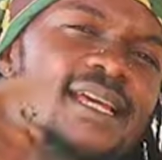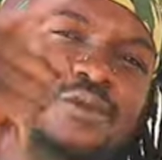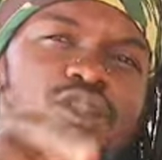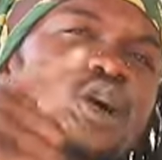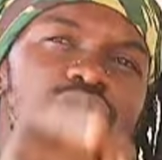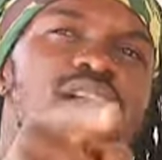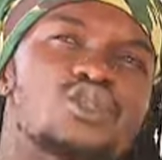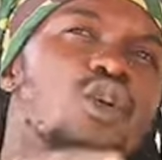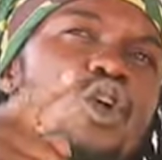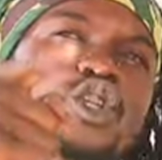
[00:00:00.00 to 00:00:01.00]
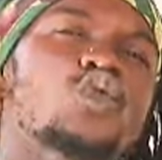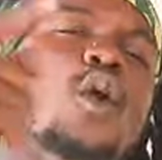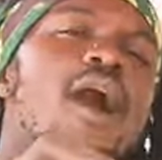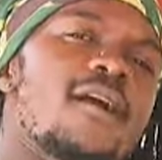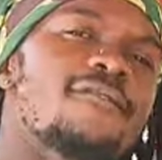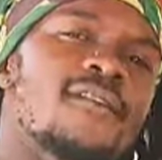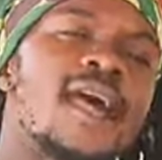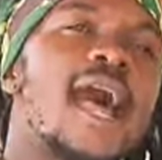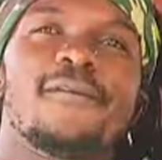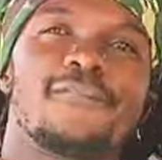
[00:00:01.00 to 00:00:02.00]
and without that you're going to have
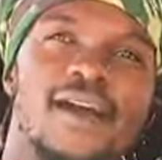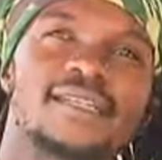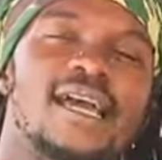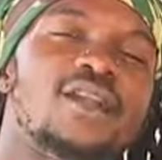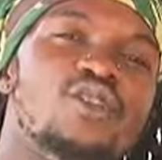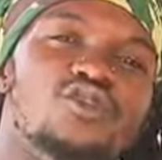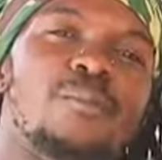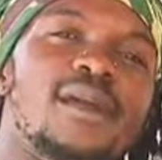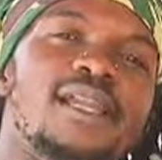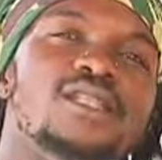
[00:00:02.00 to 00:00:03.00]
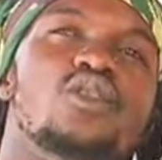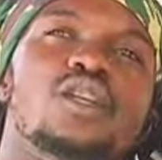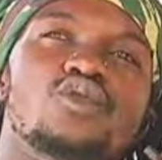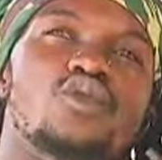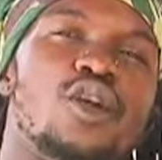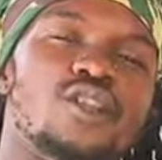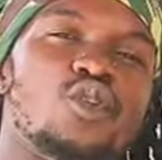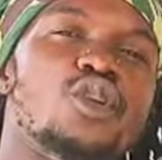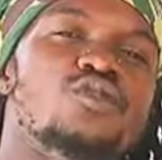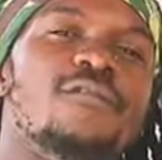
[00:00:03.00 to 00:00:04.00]
fat around your belly is going to go, and you're
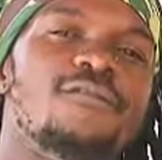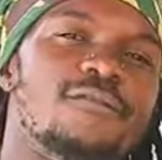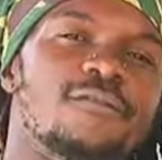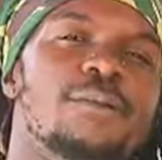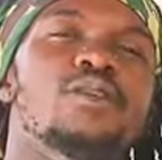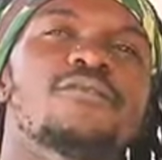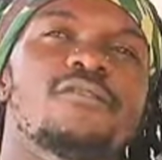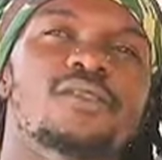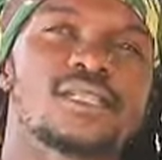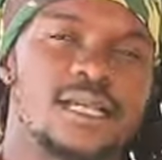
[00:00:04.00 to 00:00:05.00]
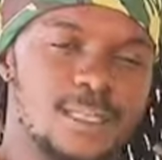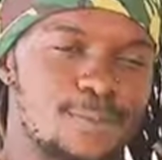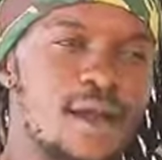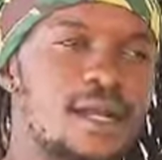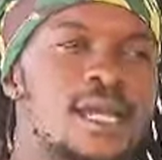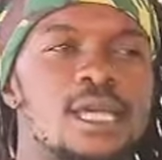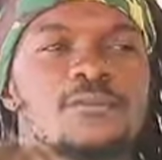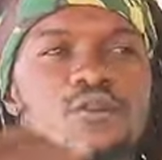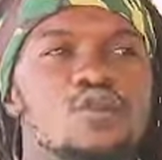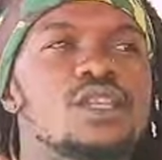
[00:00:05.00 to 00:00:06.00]
going to have beautiful six-pack
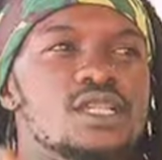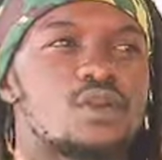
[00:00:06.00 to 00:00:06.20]
if you do this